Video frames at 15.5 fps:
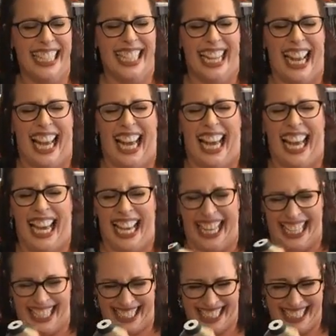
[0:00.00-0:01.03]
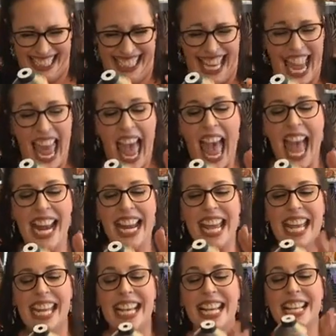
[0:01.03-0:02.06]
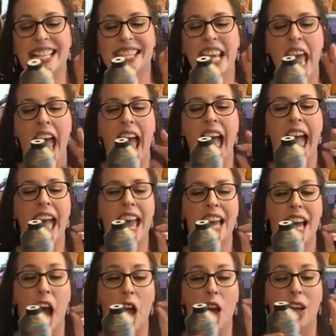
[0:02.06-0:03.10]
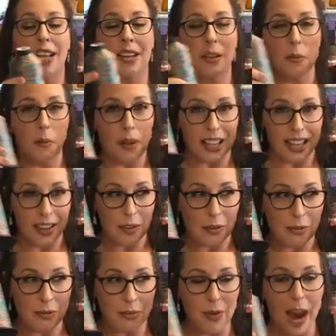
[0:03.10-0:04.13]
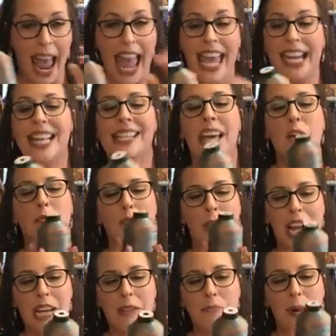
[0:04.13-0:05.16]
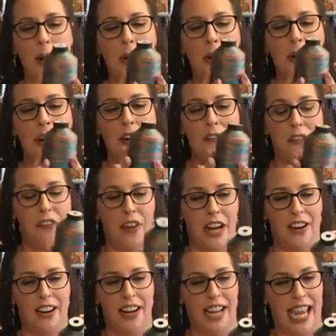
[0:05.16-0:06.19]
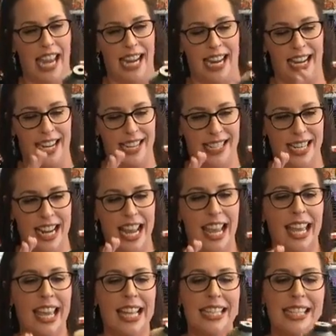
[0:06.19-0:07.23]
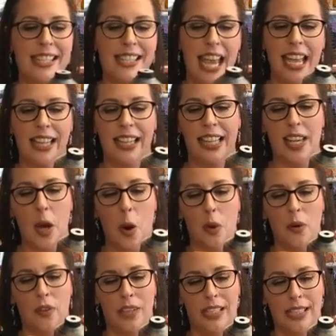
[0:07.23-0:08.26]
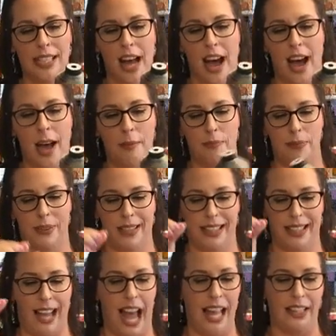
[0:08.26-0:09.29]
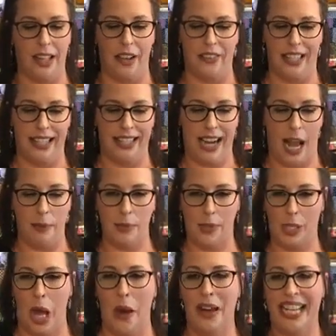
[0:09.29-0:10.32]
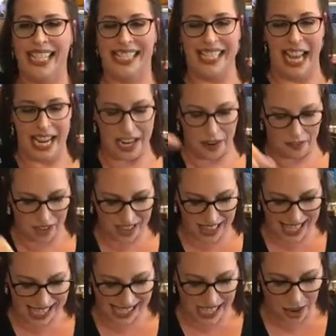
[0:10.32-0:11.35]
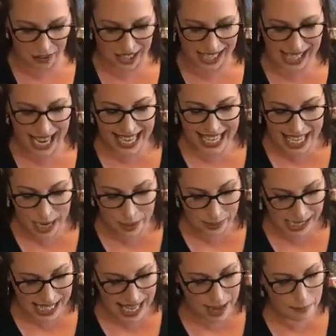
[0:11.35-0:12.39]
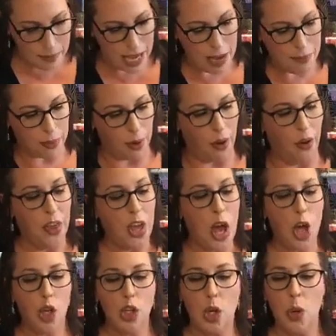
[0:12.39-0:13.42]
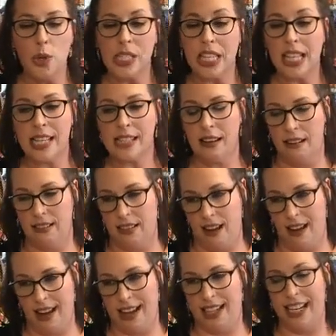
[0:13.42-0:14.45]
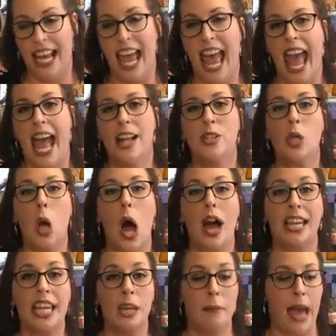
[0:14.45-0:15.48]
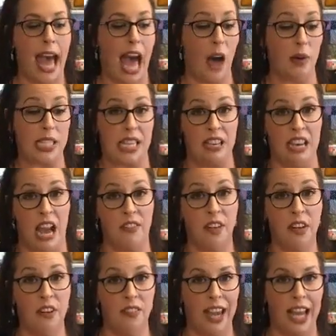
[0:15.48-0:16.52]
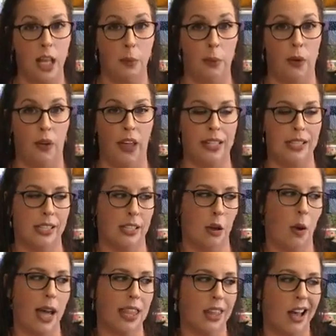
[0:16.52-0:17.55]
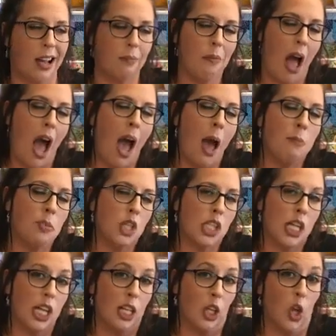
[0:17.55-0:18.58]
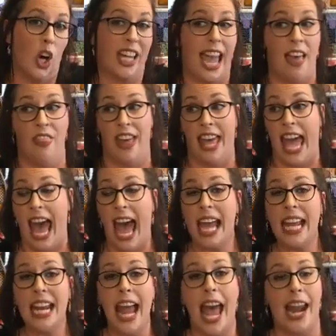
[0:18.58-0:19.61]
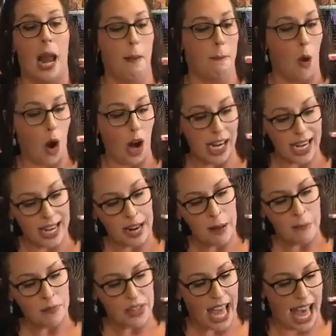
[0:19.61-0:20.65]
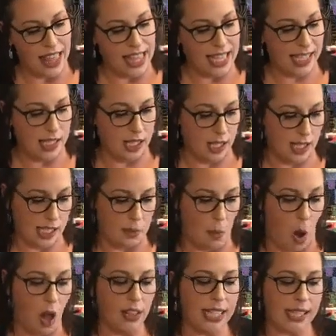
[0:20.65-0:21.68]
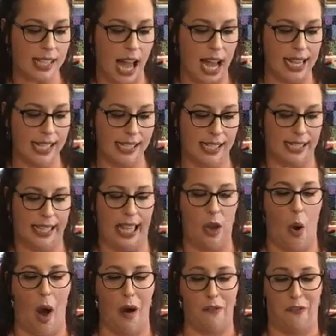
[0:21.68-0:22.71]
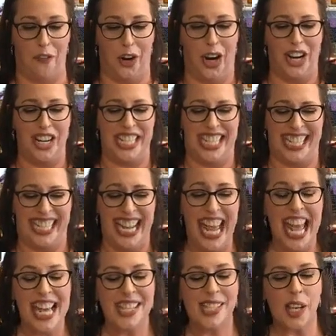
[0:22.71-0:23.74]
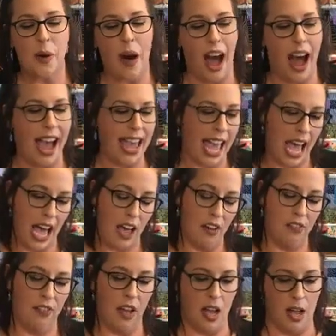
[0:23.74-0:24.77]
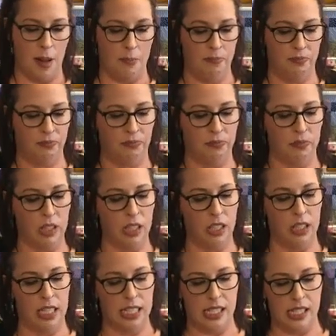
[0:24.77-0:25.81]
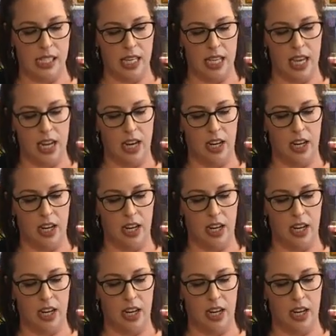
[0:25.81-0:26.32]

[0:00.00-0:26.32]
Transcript: jeez. Oh, and it is a... It looks like unicorn. It is a rainbow, variegated, insanely over-the-top. I love it. I'm so excited for this stuff because I keep seeing people using this online and talking about how it's never available. And so I thought, I'm just going to look. And they had it, and I bought it. And this is the smallest size that they offered. So I have... Um, let's see